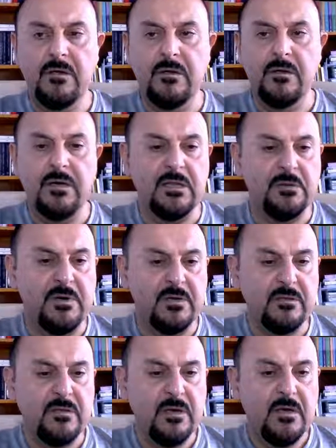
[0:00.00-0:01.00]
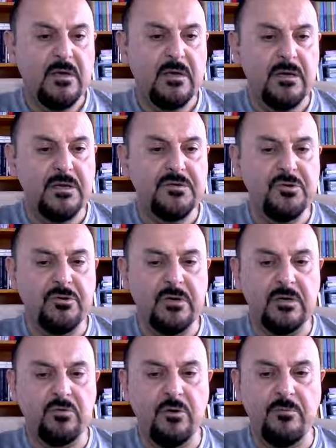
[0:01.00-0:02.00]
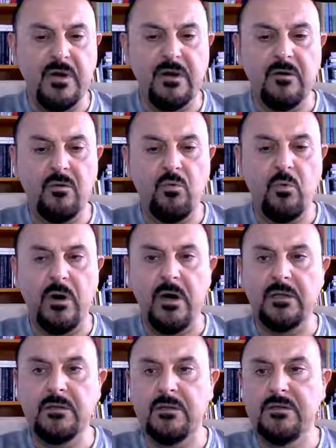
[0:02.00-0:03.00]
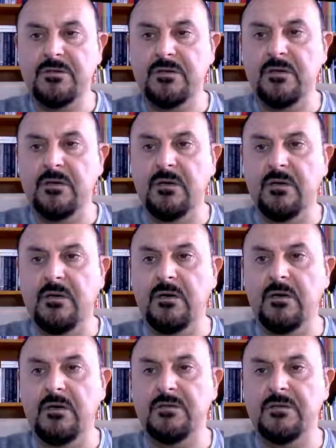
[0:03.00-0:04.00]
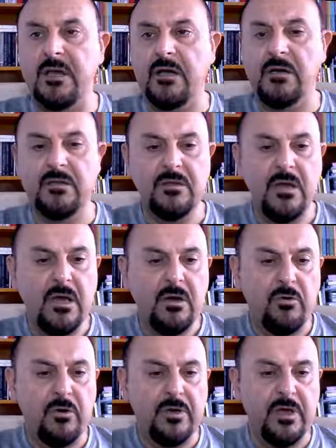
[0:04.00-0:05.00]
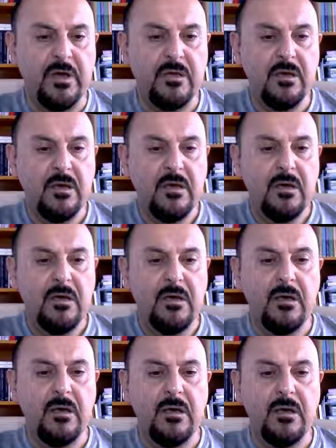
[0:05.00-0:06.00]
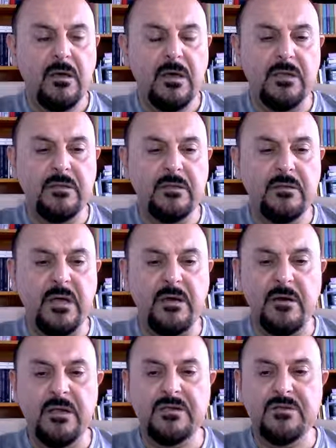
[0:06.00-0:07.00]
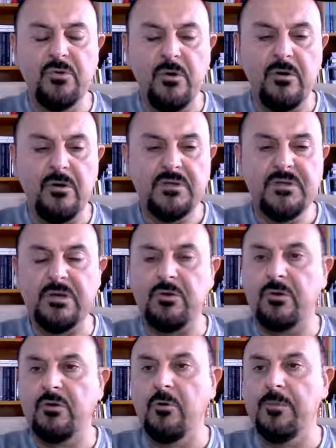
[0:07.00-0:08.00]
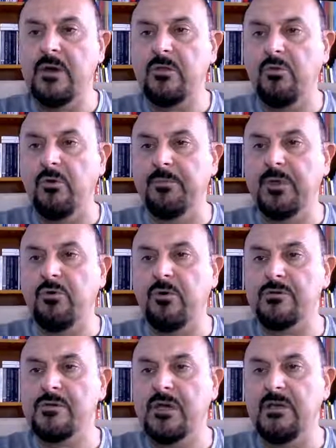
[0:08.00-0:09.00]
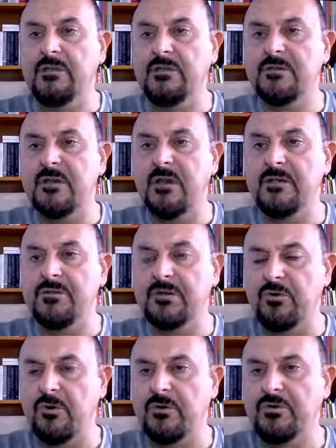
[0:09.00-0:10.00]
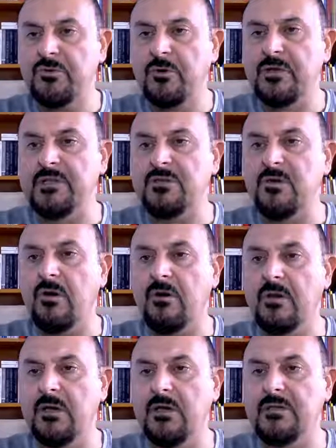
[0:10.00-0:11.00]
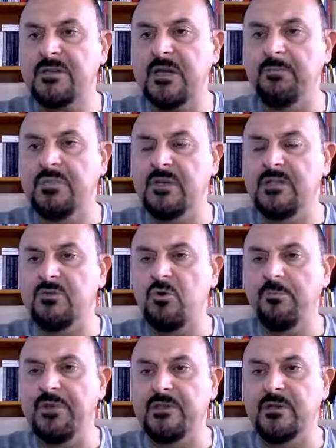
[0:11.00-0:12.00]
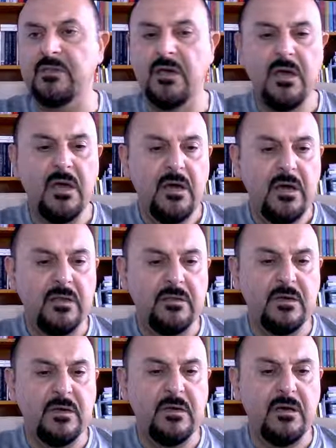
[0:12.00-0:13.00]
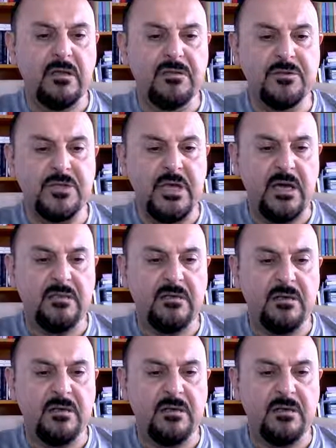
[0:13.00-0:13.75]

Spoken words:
element. 0, comma 1. This is the second. Okay, and there is no 0, comma 2 because it's 0, so it's skipped. It's omitted. And instead,